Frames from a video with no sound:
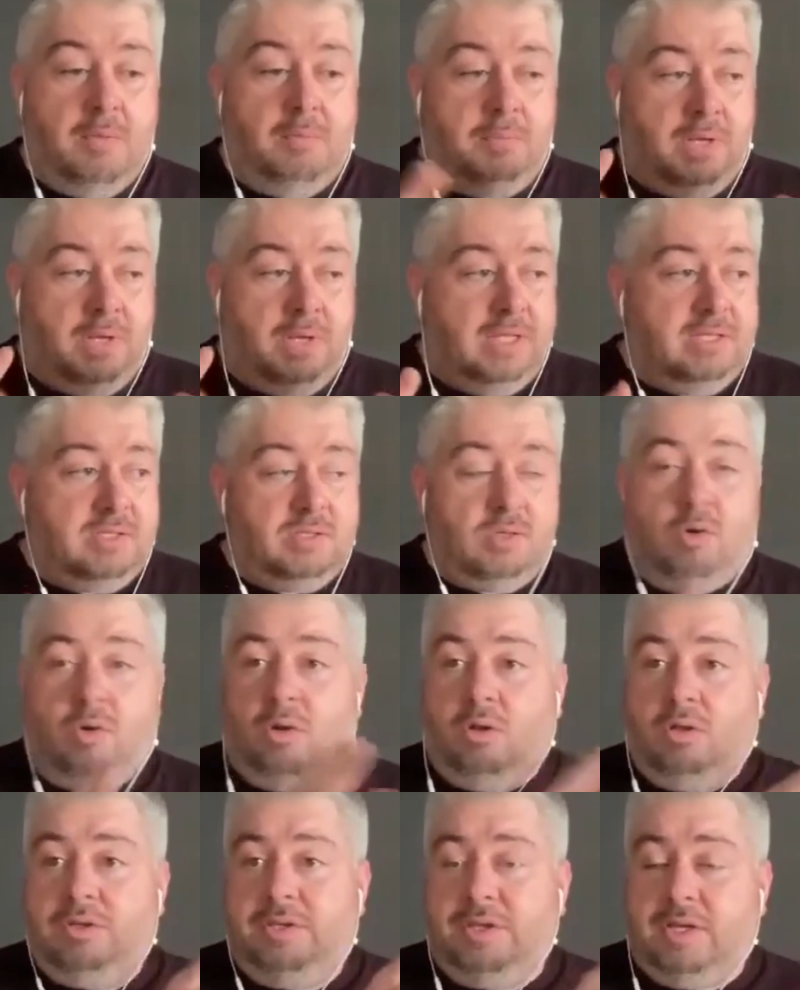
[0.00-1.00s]
plus
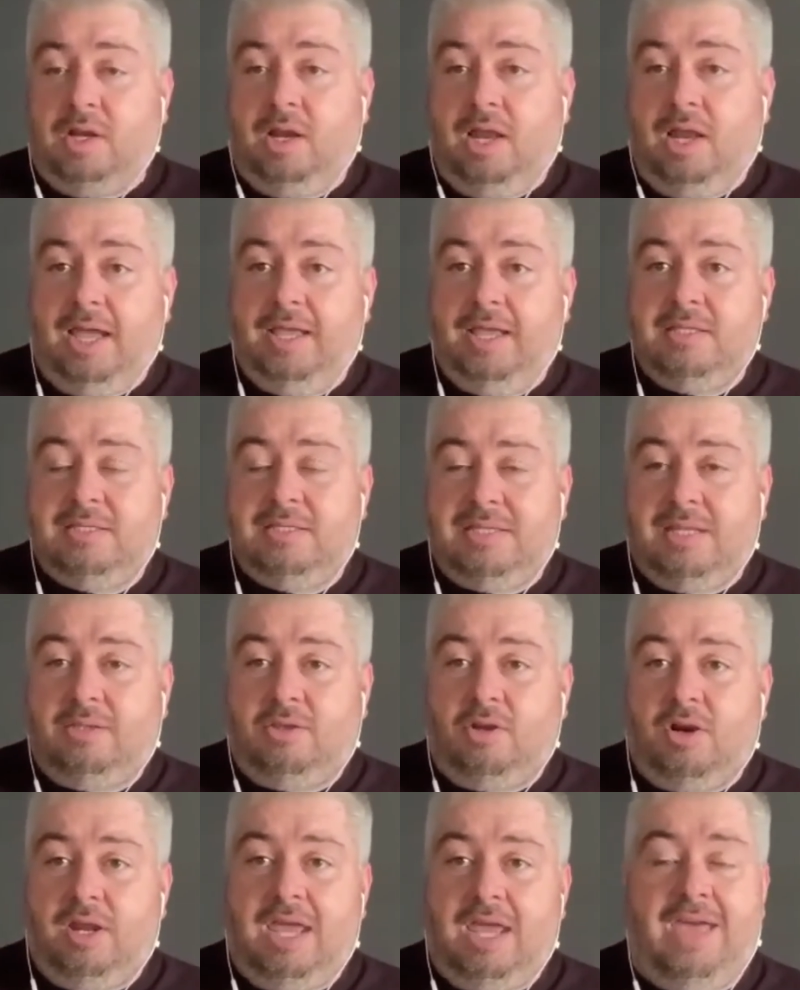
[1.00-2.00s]
all the clients that
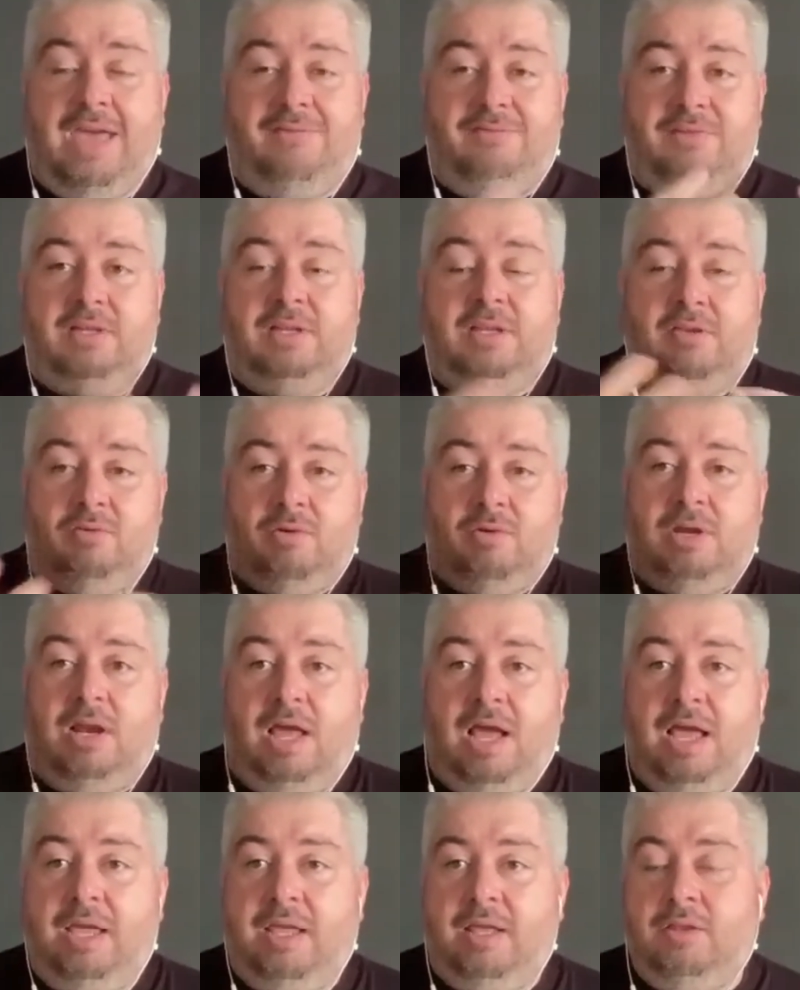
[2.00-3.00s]
are heavily
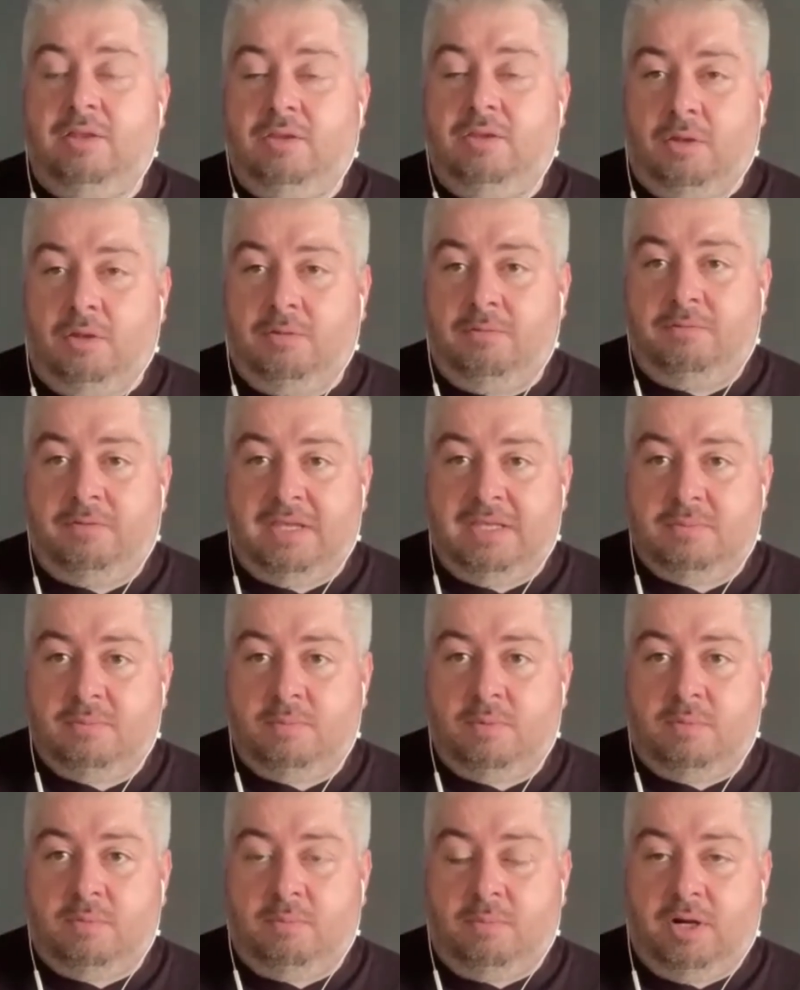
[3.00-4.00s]
reliant on
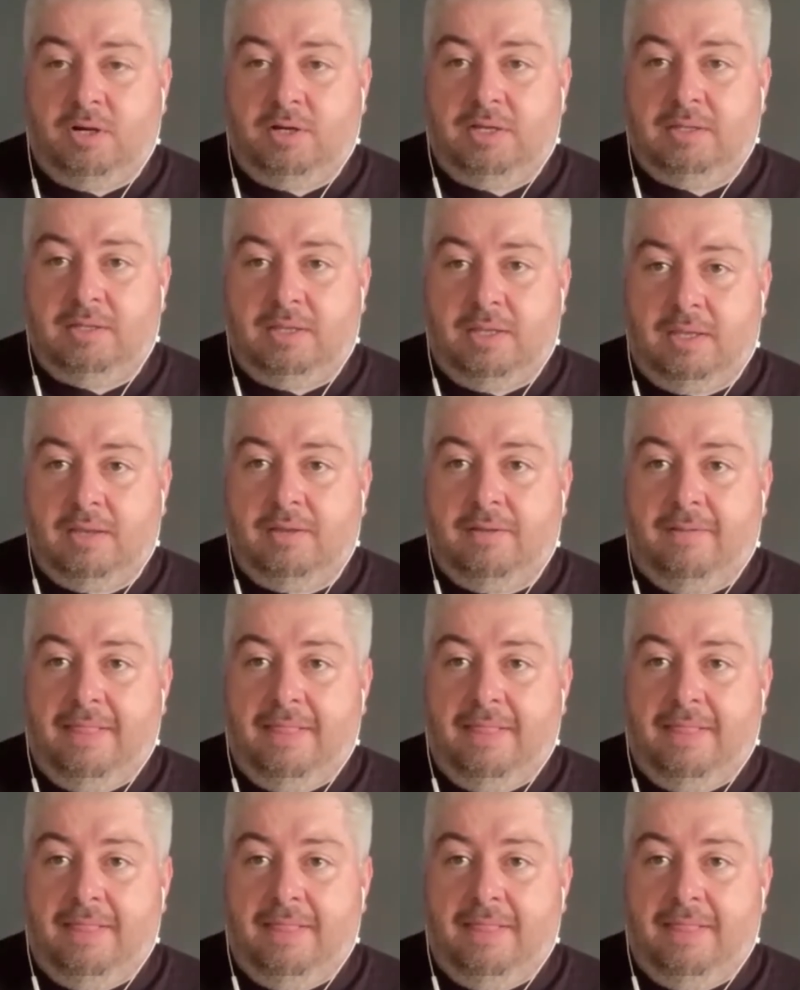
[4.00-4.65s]
Facebook marketing.